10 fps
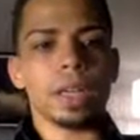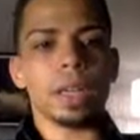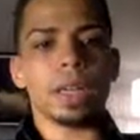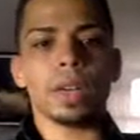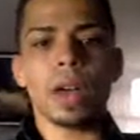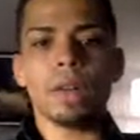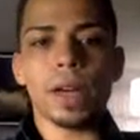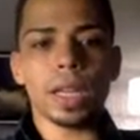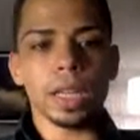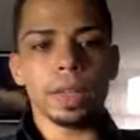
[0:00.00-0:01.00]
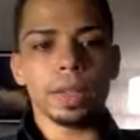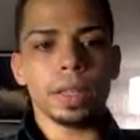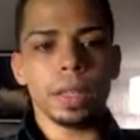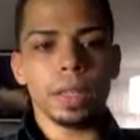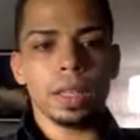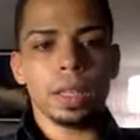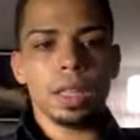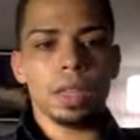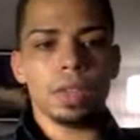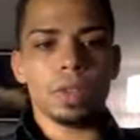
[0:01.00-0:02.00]
And crowdfunding
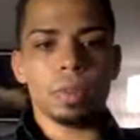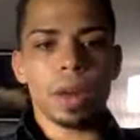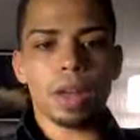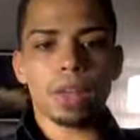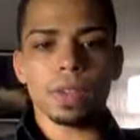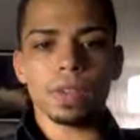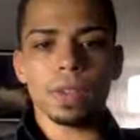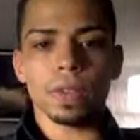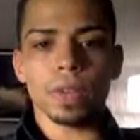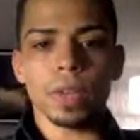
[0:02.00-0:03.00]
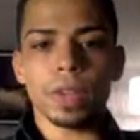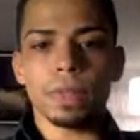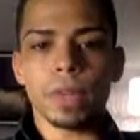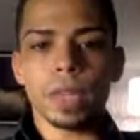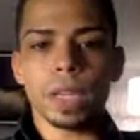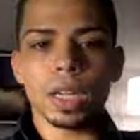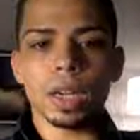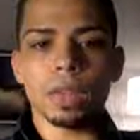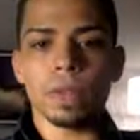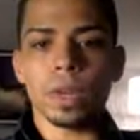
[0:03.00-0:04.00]
is the process of raising funding
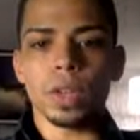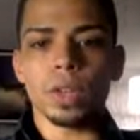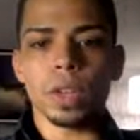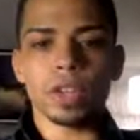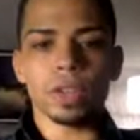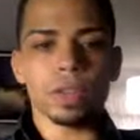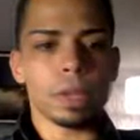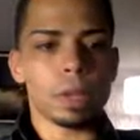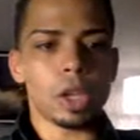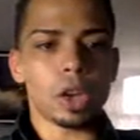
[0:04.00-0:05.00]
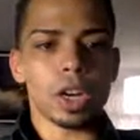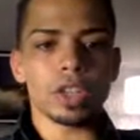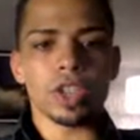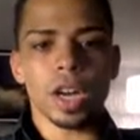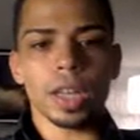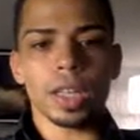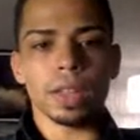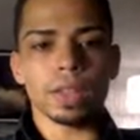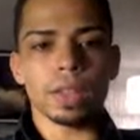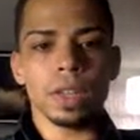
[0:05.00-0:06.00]
for a new venture from a large
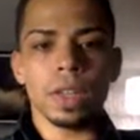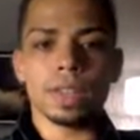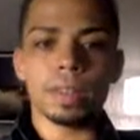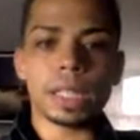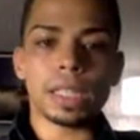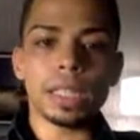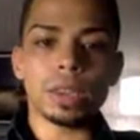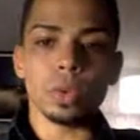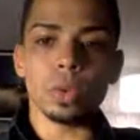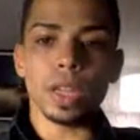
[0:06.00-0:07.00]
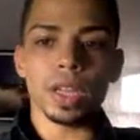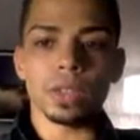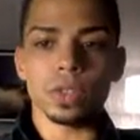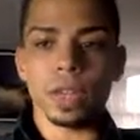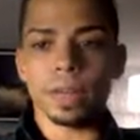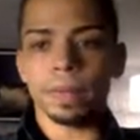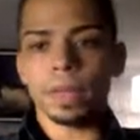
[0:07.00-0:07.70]
audience, typically through the internet.